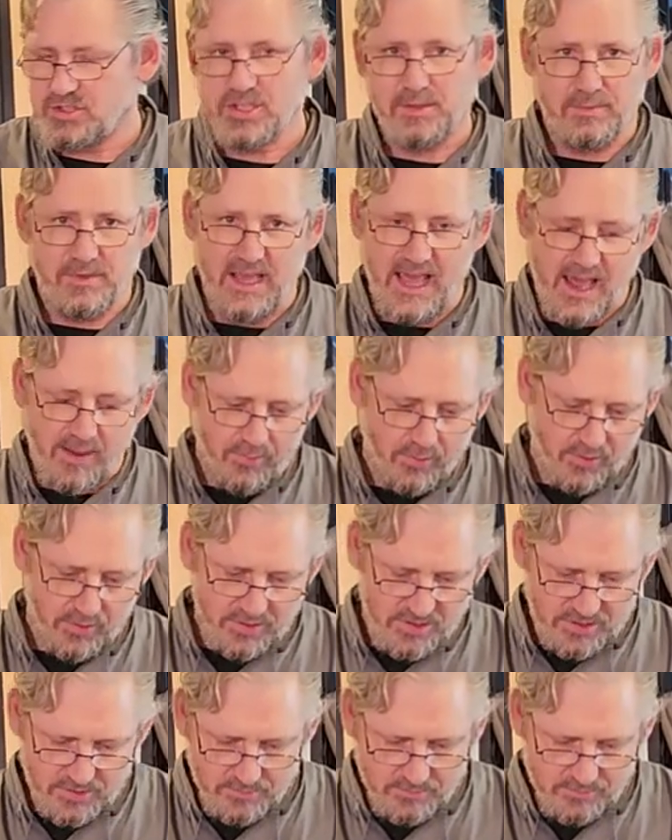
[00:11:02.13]
a cheap capper
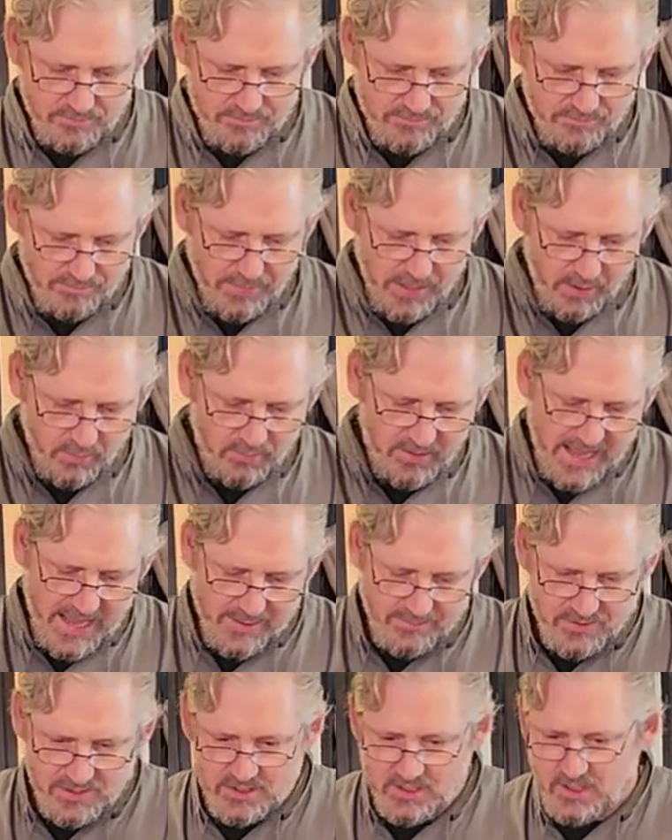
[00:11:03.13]
and some bottle
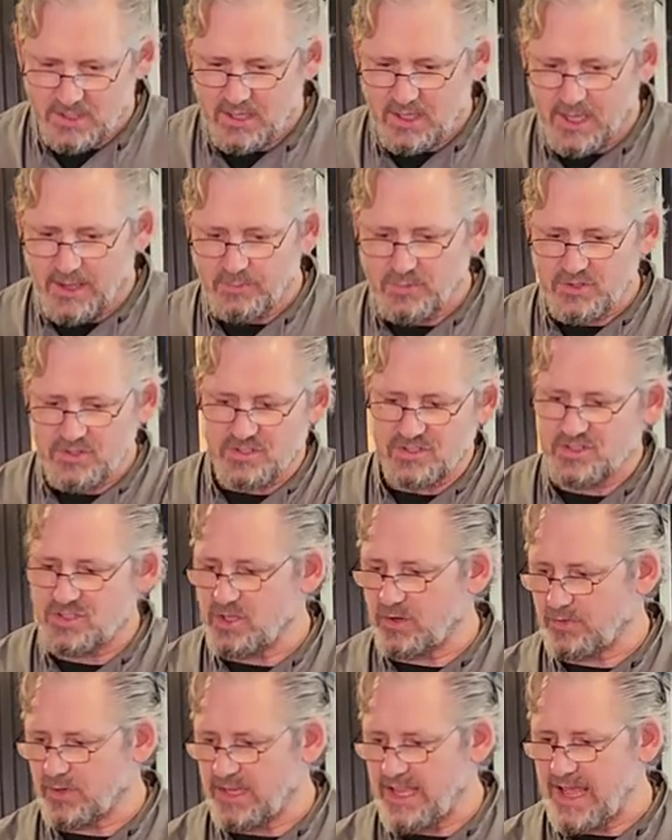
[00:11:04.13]
caps. I'm using
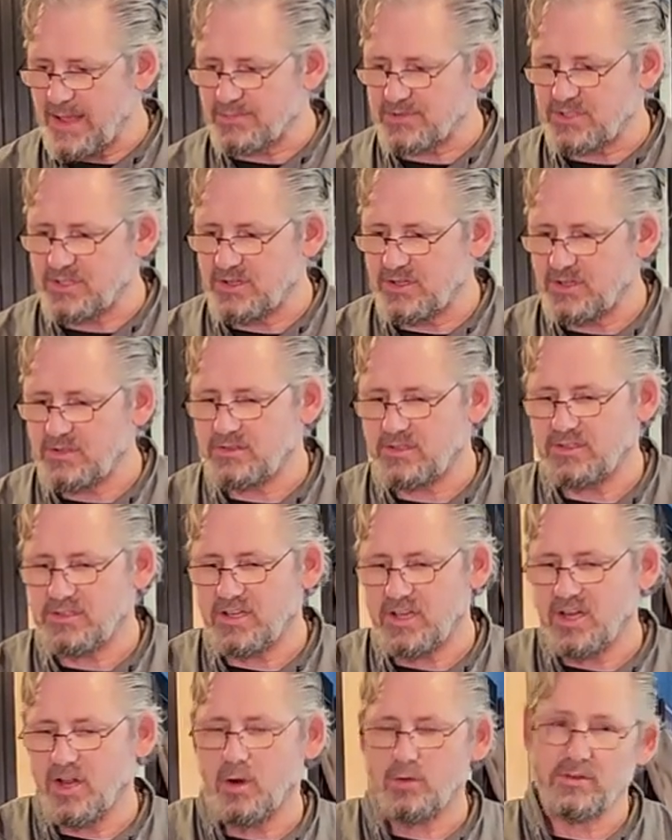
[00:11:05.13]
silver caps here to
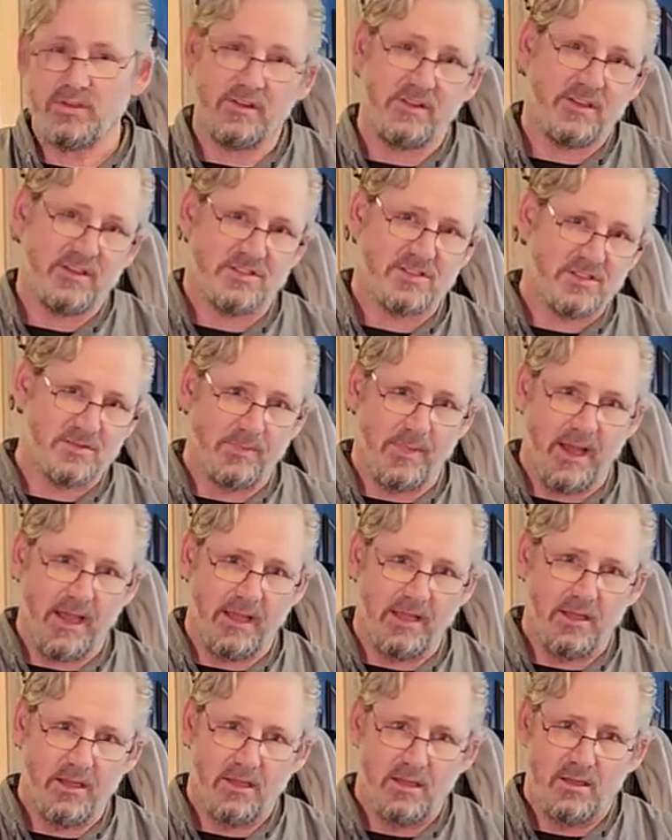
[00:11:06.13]
denote that this is
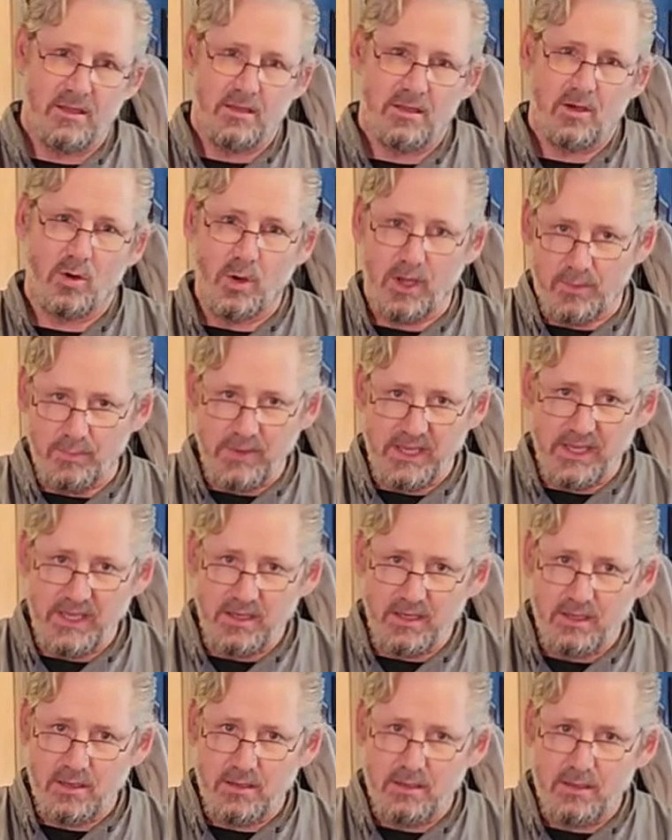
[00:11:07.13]
my quick
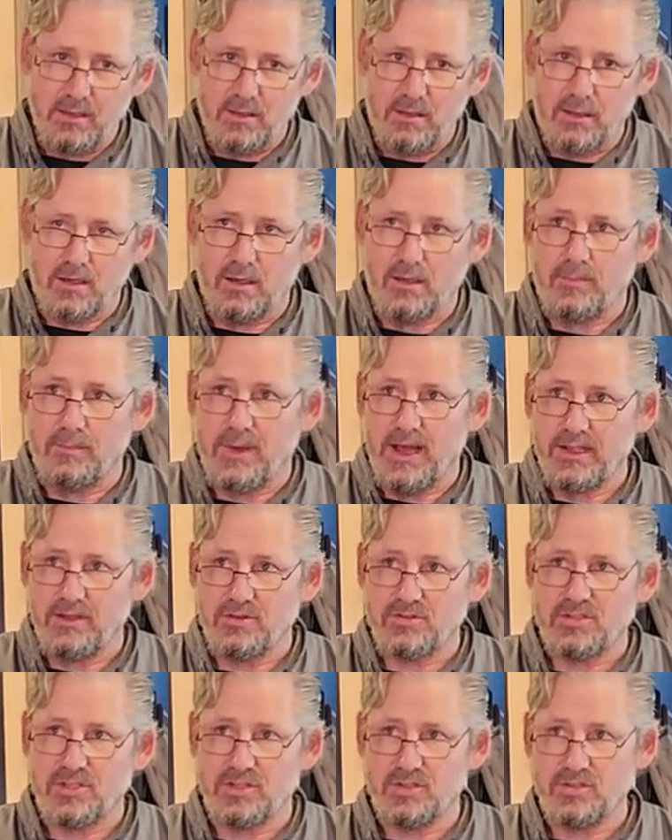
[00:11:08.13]
mead. Um, I
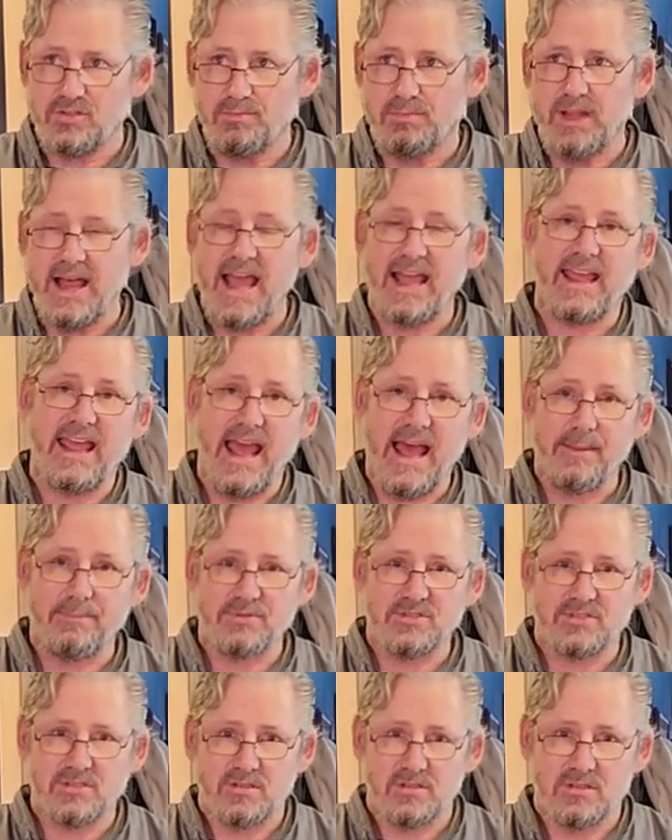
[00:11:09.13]
usually use black
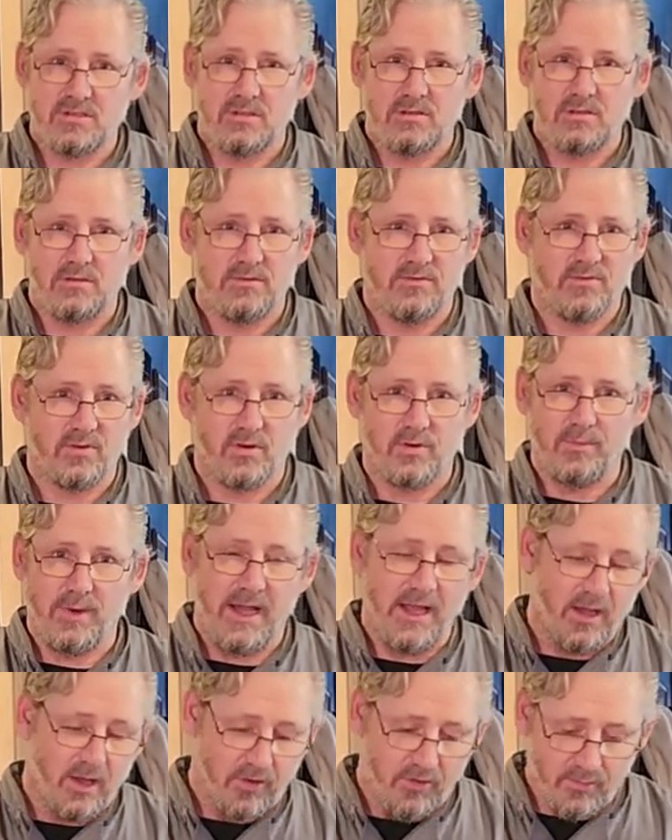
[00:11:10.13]
caps for
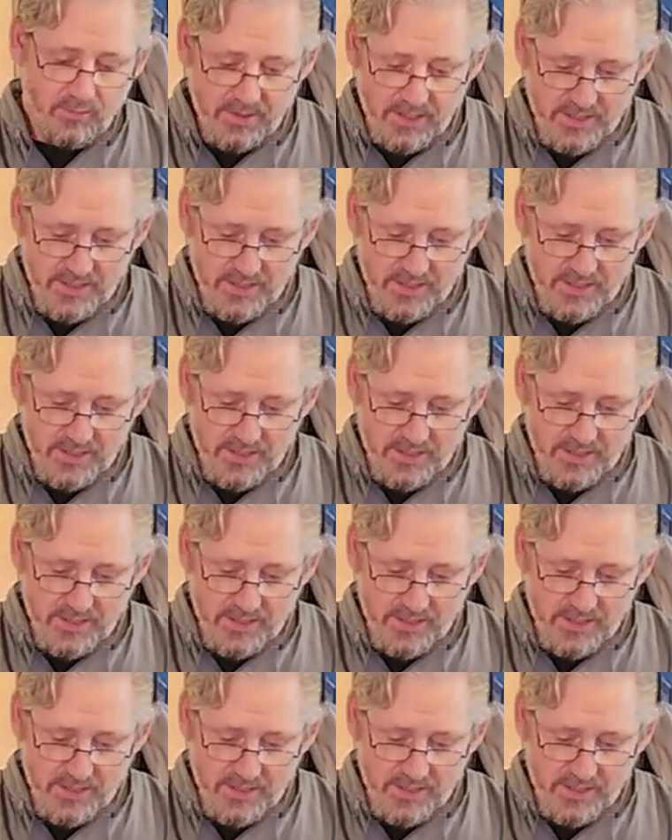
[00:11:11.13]
my other